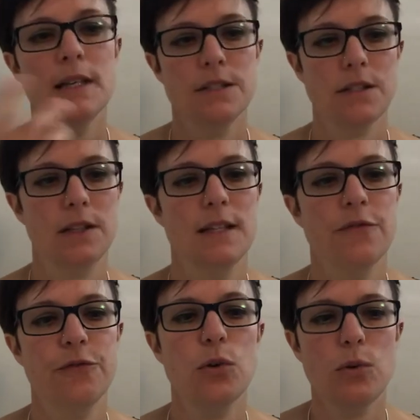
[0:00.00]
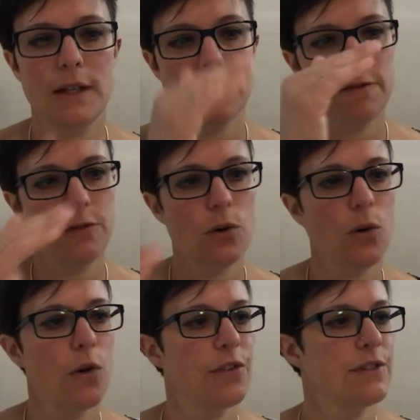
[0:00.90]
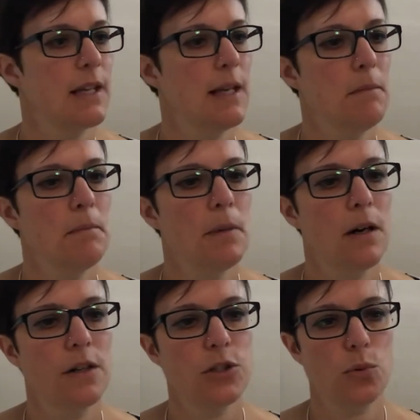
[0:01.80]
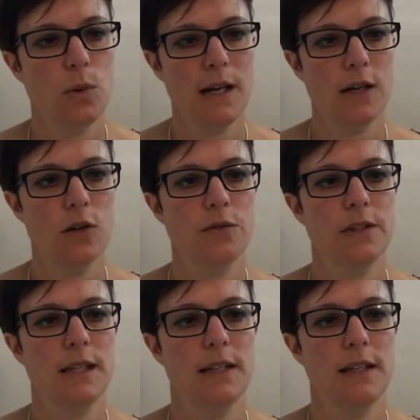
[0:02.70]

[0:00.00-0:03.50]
So there's falling fourths in bar 12